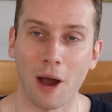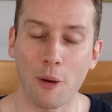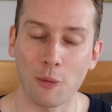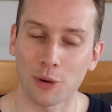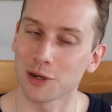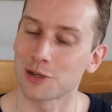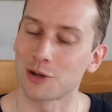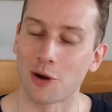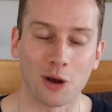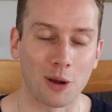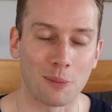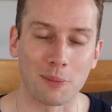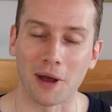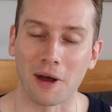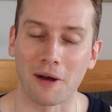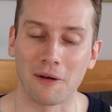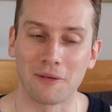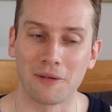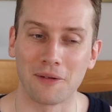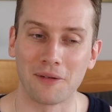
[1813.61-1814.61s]
I want to talk
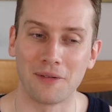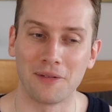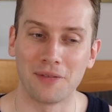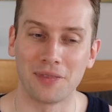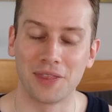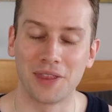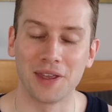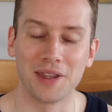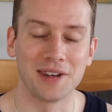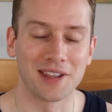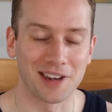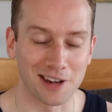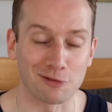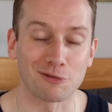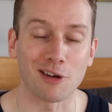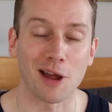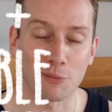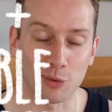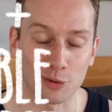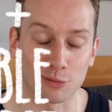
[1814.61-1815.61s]
about the Knit and
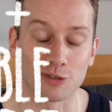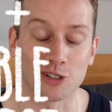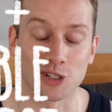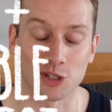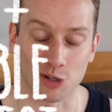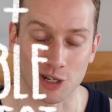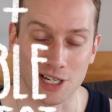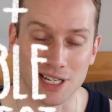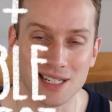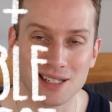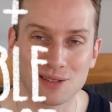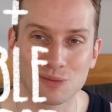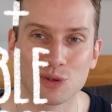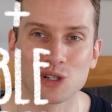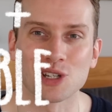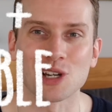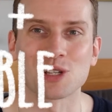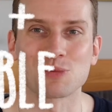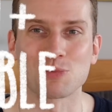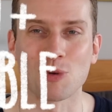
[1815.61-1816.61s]
Ramble retreat,
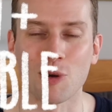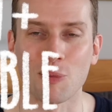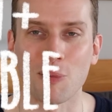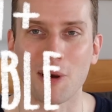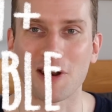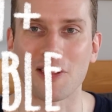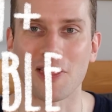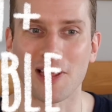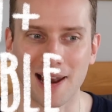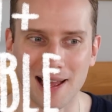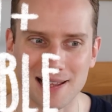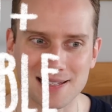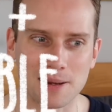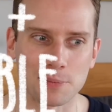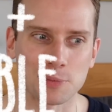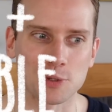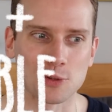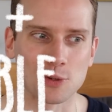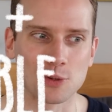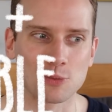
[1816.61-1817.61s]
which I spoke about in the last
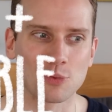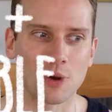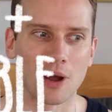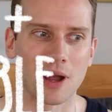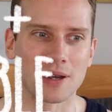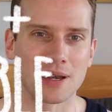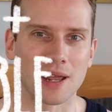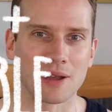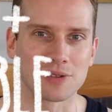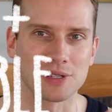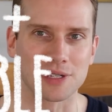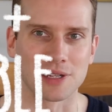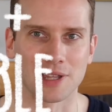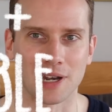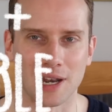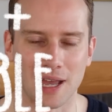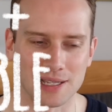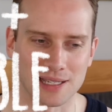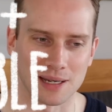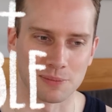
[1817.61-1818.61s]
episode. I announced in the
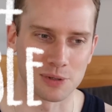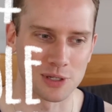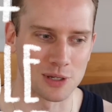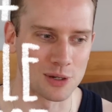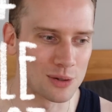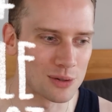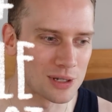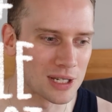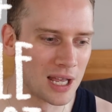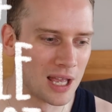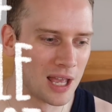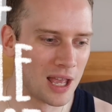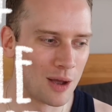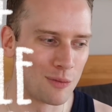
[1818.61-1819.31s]
last episode.